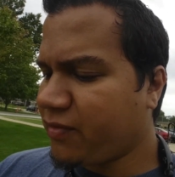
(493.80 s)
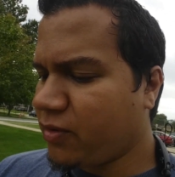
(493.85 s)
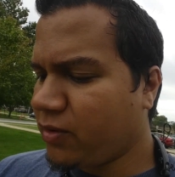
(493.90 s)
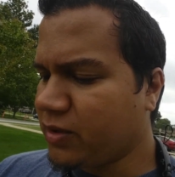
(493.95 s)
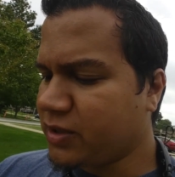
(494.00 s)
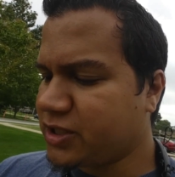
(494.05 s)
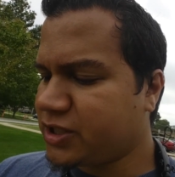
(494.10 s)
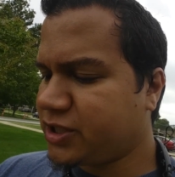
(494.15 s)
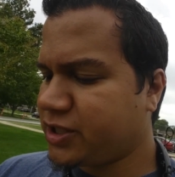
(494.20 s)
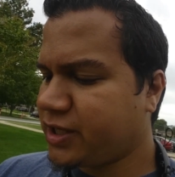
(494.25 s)

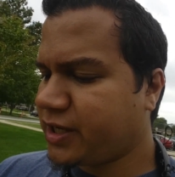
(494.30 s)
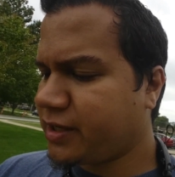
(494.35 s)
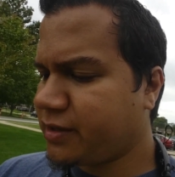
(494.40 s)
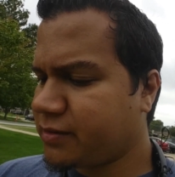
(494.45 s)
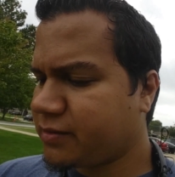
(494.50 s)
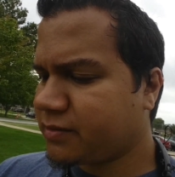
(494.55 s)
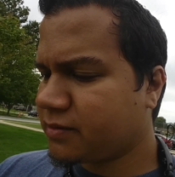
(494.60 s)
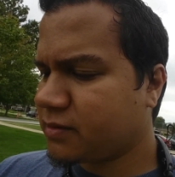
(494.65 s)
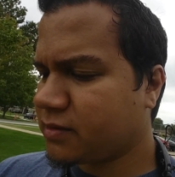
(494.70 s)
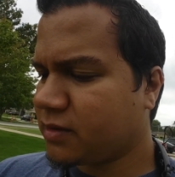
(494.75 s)
holy shit.
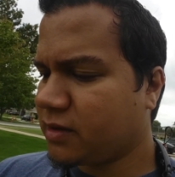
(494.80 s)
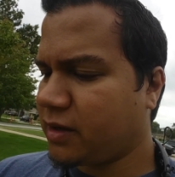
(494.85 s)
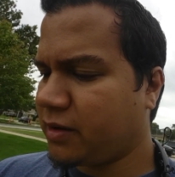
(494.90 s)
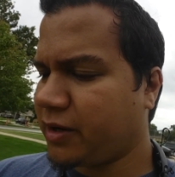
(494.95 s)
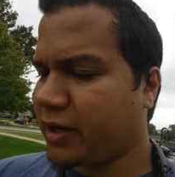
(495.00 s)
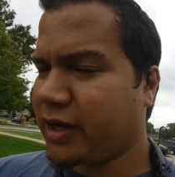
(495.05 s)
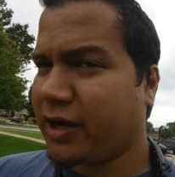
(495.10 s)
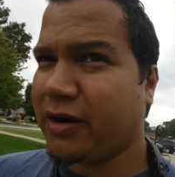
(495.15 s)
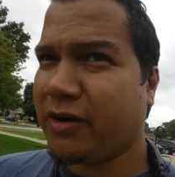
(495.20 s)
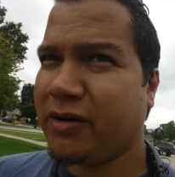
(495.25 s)
There we
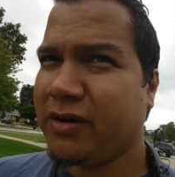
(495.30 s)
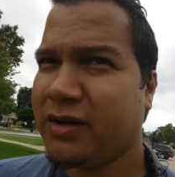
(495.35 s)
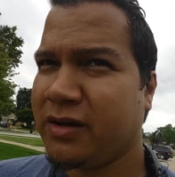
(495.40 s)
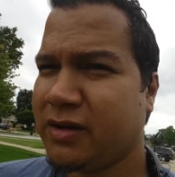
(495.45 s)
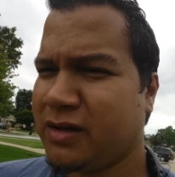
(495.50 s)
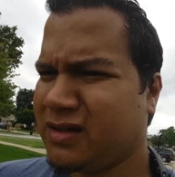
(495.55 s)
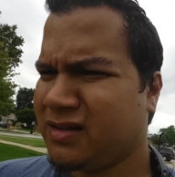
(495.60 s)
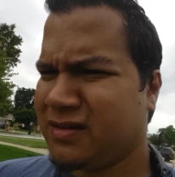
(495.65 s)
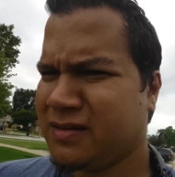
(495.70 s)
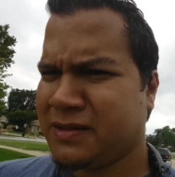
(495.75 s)
go.
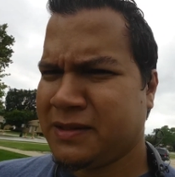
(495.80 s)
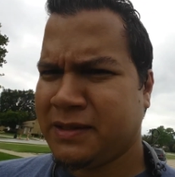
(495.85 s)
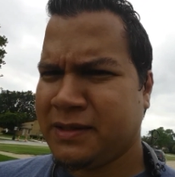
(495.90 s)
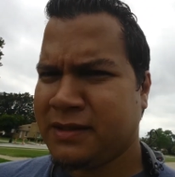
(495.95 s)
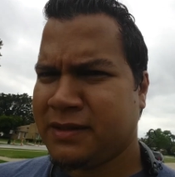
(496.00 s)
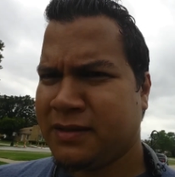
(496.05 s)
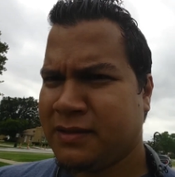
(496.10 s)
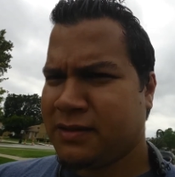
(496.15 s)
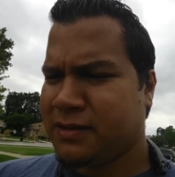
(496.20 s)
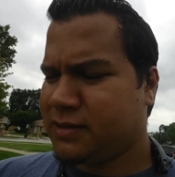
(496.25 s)

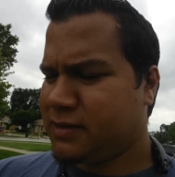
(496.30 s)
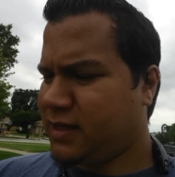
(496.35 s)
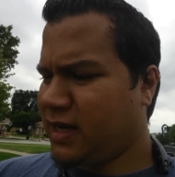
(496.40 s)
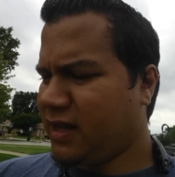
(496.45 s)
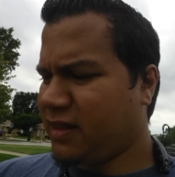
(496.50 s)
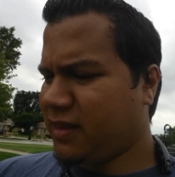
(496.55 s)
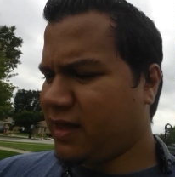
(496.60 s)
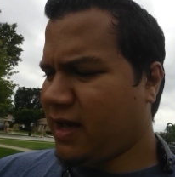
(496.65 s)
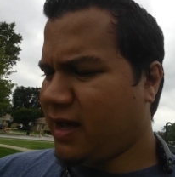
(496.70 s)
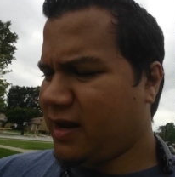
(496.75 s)

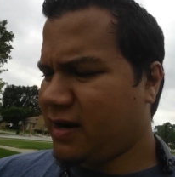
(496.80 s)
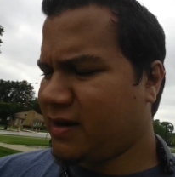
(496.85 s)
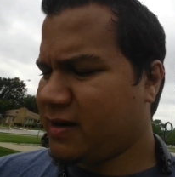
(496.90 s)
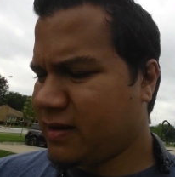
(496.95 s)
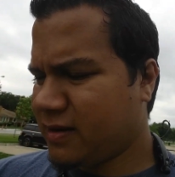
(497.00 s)
Take that.